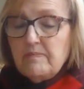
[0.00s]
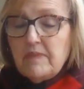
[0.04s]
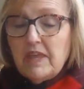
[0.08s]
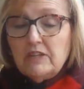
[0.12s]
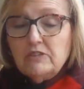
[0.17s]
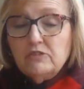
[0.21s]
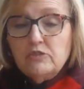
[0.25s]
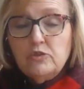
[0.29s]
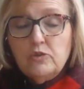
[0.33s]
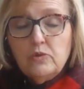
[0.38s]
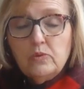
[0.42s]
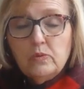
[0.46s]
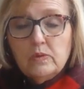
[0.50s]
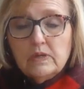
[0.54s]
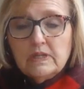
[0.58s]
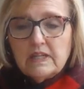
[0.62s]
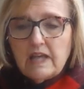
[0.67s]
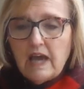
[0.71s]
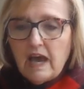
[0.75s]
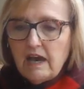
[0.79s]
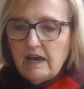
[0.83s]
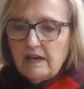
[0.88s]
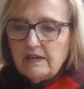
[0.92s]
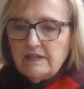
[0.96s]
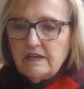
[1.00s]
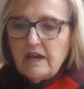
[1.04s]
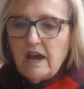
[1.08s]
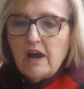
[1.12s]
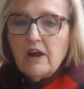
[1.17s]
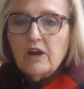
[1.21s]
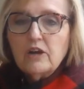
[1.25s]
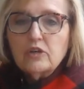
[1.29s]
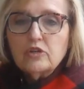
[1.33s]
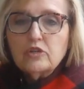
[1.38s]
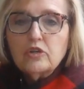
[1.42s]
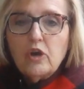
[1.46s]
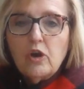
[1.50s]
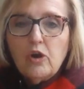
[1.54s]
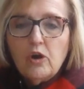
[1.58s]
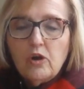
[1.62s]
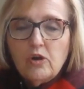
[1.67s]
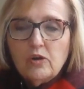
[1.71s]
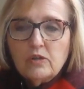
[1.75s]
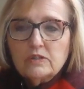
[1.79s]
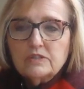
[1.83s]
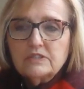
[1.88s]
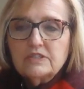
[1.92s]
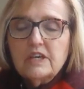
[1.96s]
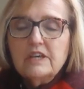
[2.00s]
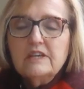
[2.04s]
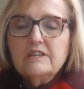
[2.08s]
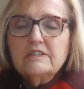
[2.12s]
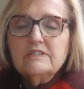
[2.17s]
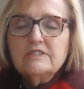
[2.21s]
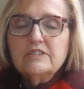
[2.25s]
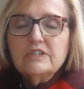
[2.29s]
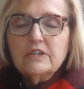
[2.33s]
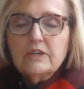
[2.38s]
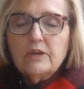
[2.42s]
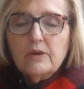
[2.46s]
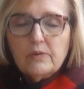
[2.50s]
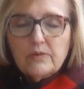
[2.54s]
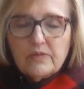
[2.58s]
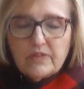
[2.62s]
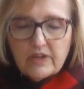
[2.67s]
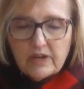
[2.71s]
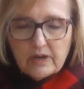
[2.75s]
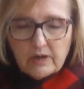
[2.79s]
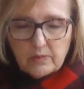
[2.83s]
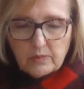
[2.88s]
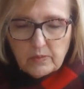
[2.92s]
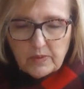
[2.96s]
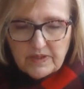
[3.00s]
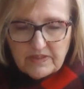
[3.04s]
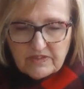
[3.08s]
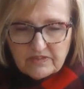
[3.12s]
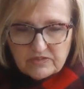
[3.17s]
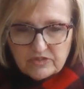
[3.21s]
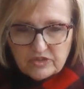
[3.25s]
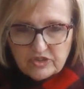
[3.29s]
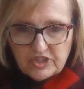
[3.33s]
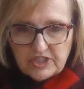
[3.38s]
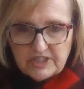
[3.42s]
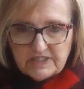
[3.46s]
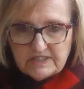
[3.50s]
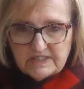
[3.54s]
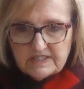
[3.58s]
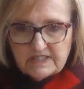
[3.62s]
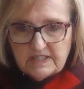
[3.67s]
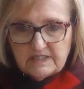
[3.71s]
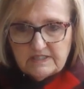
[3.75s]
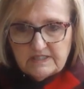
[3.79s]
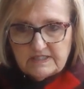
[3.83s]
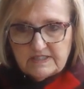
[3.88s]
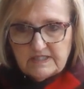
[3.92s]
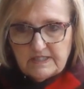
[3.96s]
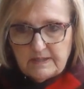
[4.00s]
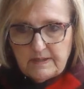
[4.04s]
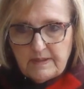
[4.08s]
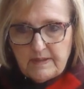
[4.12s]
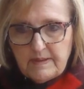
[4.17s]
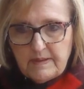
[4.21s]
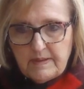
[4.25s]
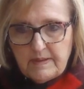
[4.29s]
And you and I are called to go there with Jesus.